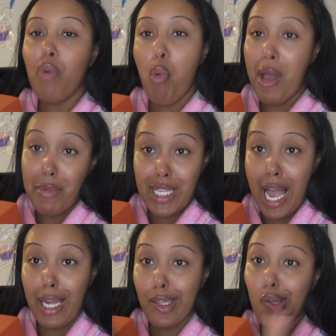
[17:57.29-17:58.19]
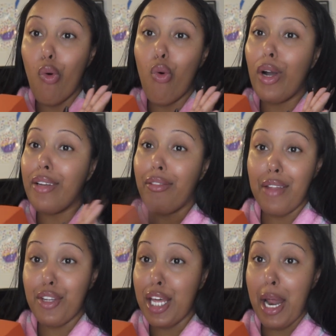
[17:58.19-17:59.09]
website or the
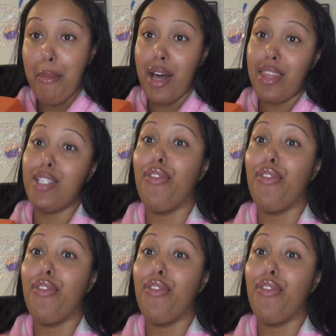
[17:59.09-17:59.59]
vendor that I bought this